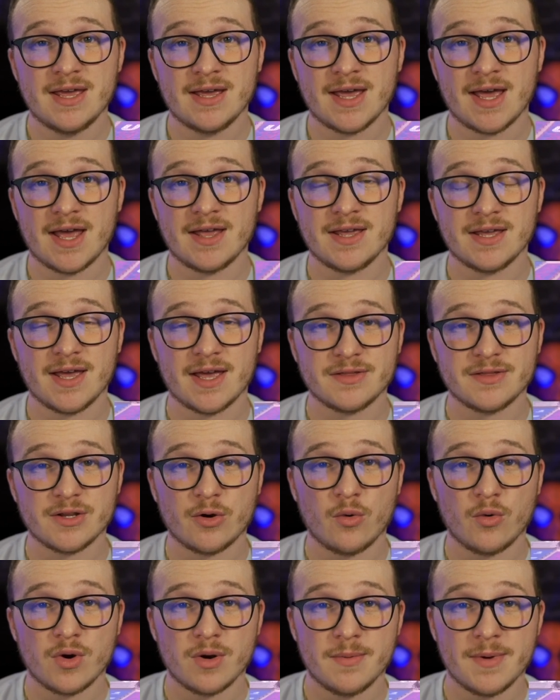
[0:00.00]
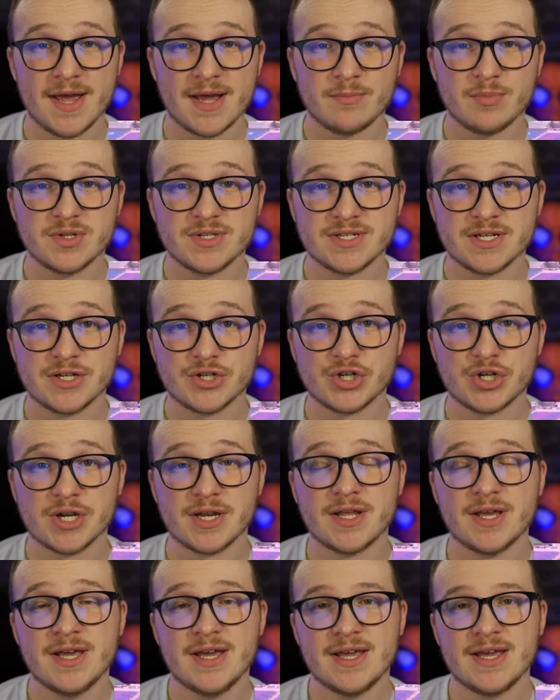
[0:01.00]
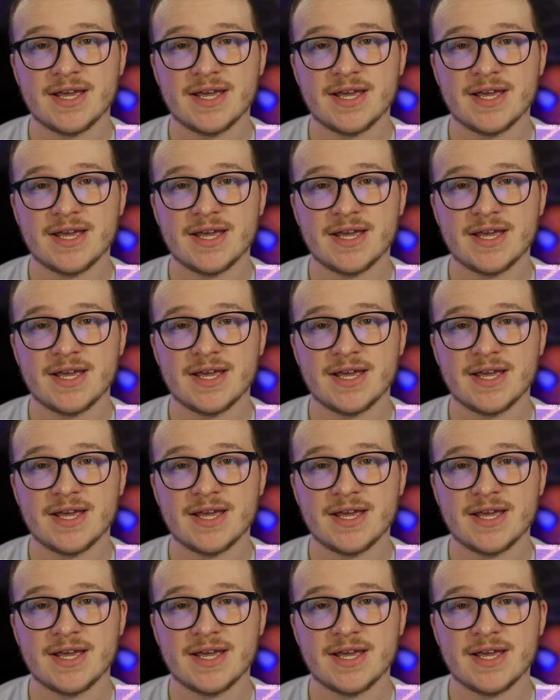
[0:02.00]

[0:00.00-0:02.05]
at the quarterback position,